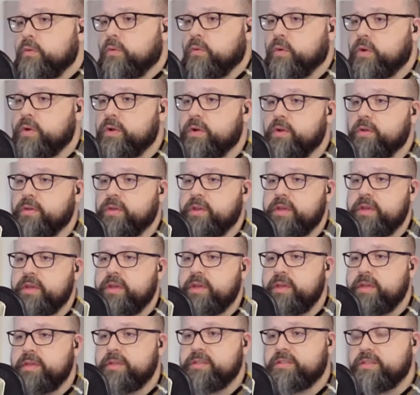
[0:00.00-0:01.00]

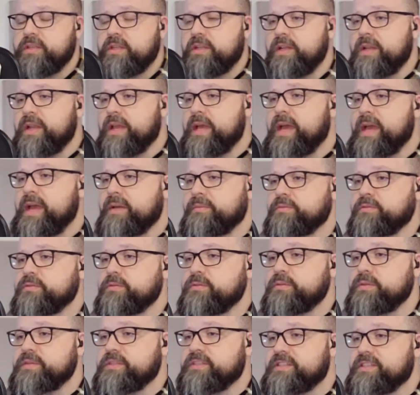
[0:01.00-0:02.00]
Worthy is the Lamb
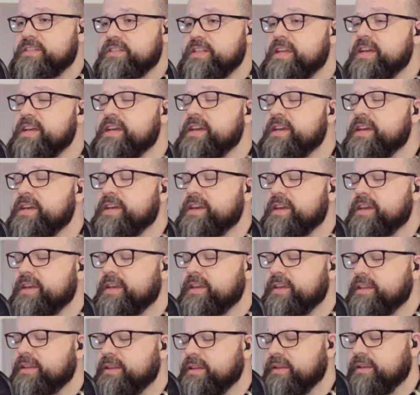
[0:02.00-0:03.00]
who was slain.